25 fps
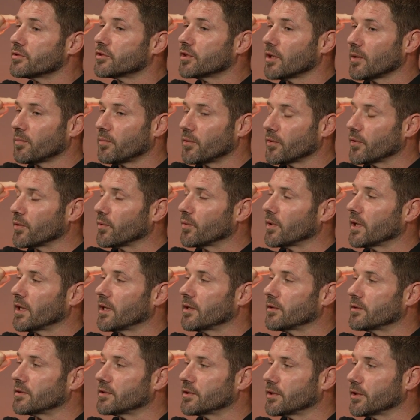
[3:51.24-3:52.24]
top of the
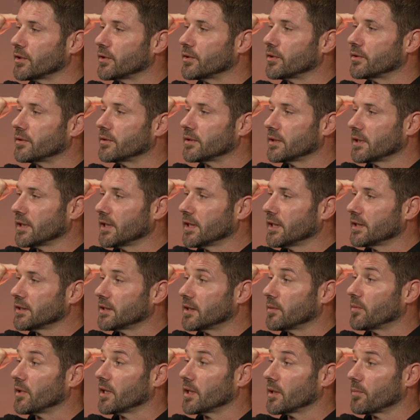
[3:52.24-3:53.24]
world to
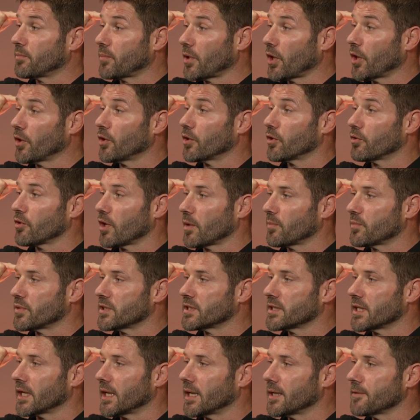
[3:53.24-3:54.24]
be the polar
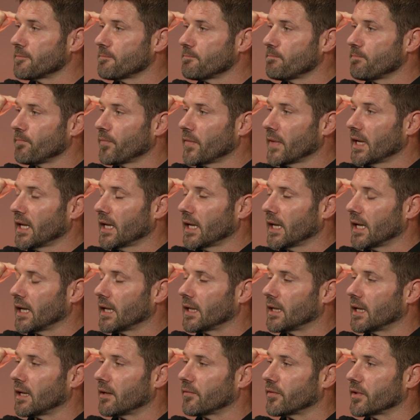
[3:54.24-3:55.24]
opposite
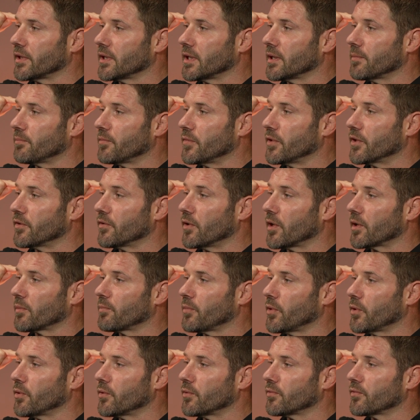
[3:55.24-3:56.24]
in having your rug
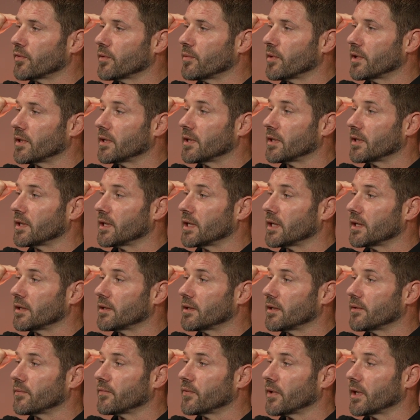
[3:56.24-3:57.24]
pulled from
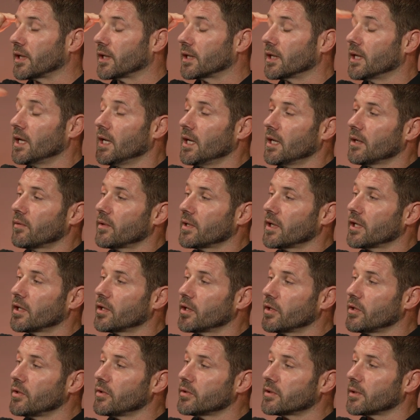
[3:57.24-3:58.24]
underneath your feet. When you
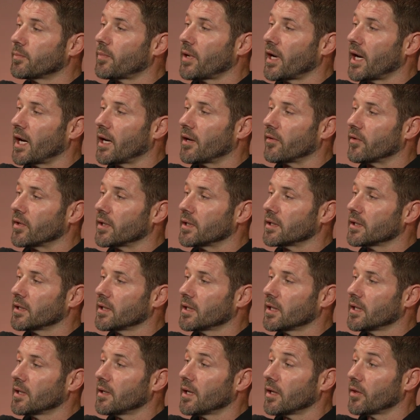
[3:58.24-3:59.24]
lose a parent,
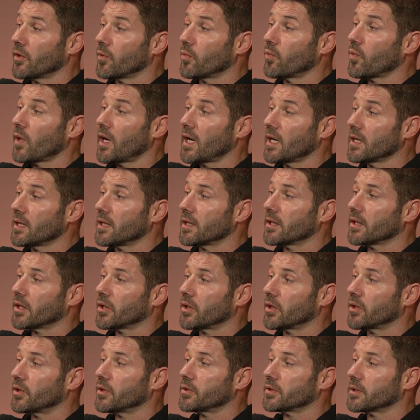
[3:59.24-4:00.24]
and the way that
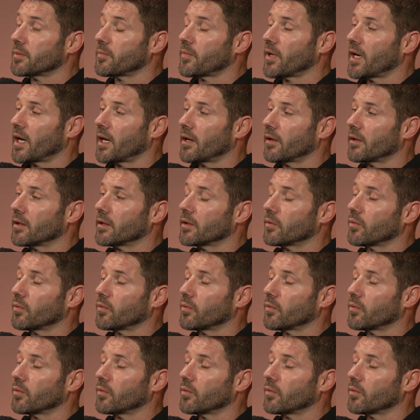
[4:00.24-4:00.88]
you lose a parent, the